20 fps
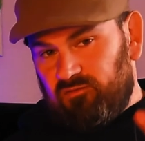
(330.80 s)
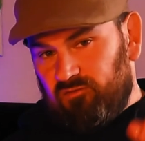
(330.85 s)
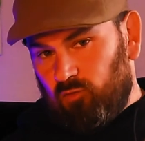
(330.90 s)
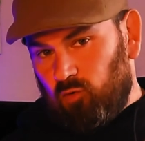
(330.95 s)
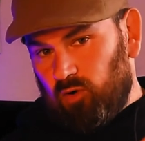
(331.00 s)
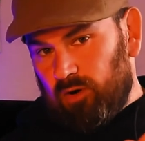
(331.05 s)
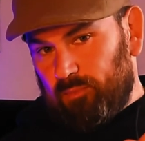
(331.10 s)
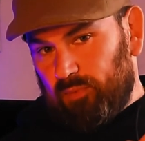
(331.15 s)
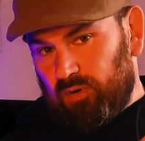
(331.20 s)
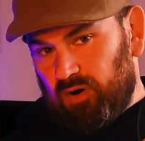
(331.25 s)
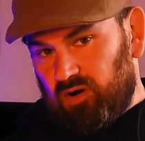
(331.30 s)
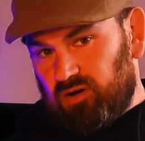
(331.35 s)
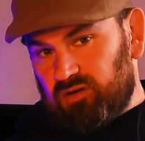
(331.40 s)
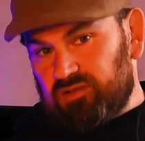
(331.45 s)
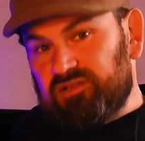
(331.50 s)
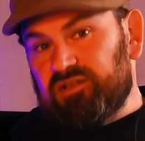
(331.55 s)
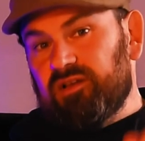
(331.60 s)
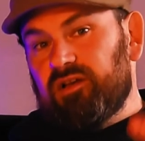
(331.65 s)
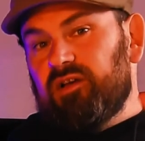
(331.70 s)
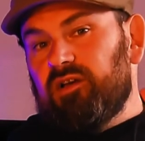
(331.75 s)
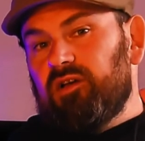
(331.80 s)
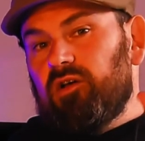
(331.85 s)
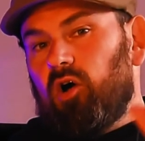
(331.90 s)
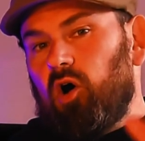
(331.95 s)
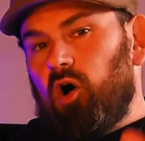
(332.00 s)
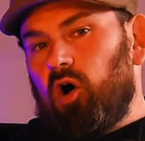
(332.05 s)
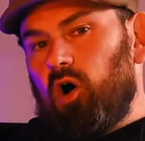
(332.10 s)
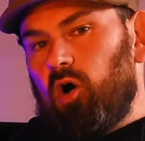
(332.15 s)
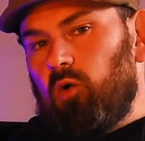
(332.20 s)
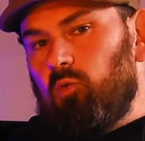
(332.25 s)
4 paws.
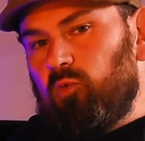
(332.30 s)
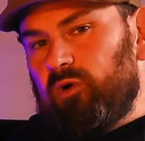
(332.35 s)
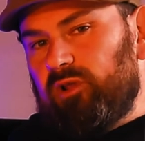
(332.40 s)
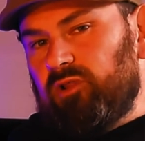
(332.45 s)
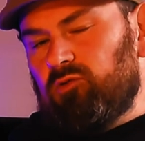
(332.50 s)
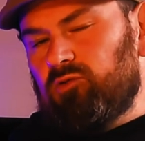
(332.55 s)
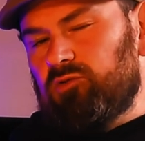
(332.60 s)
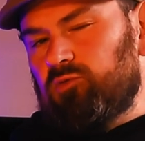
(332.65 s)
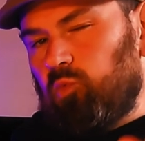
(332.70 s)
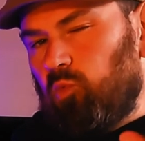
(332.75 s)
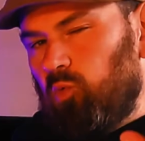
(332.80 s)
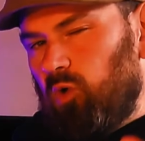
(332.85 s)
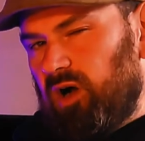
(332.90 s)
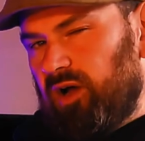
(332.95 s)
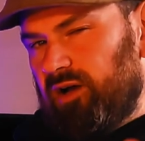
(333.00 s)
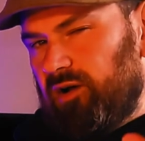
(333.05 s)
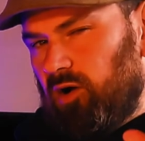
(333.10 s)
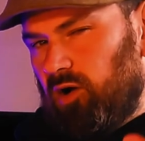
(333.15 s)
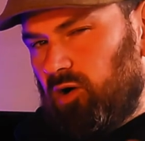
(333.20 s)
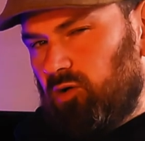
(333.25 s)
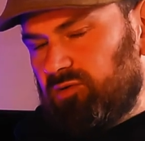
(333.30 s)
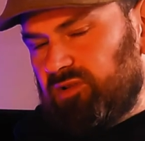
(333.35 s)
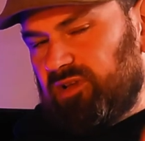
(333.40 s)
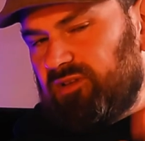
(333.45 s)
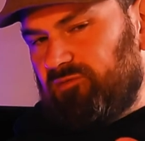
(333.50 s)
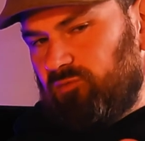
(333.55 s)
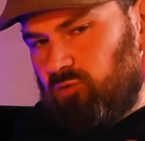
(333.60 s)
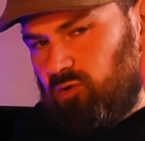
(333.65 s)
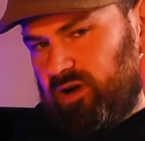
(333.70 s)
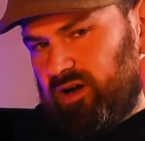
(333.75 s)
We lose 1 only,
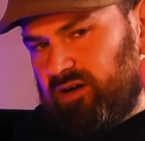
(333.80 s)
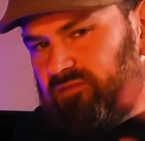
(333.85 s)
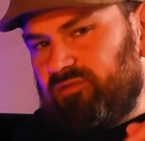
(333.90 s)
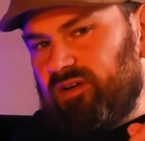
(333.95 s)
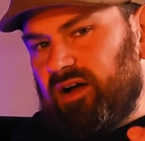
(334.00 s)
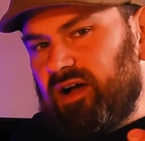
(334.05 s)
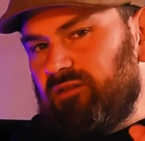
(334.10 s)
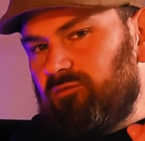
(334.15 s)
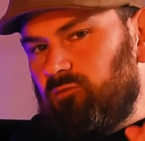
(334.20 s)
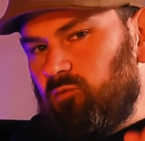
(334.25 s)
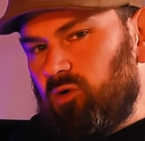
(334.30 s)
4 out of 5.